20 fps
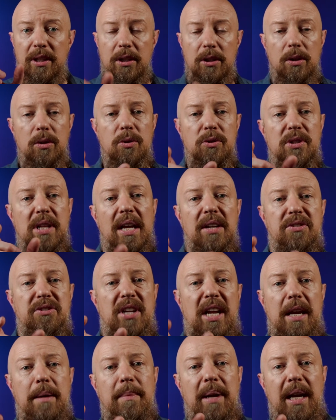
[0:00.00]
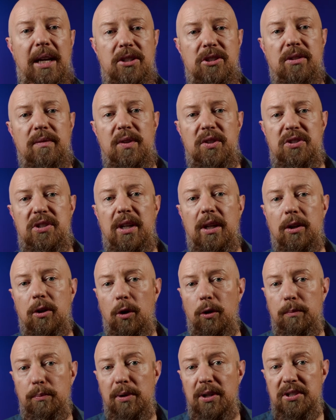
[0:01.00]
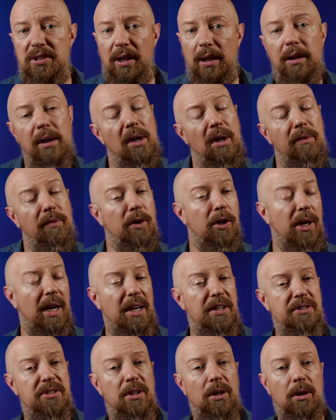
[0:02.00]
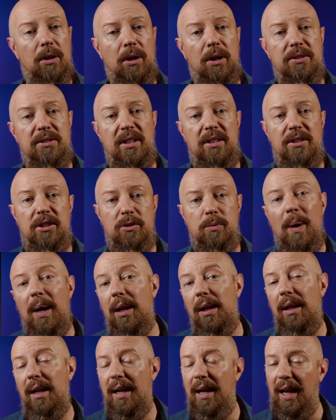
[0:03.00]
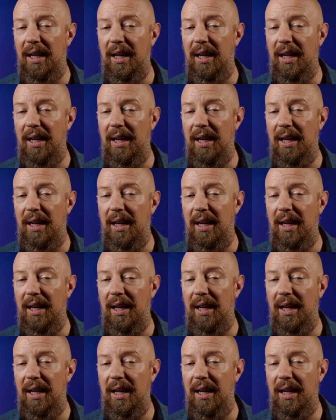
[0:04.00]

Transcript: use that same HEVC encode preset for your SDR content as well,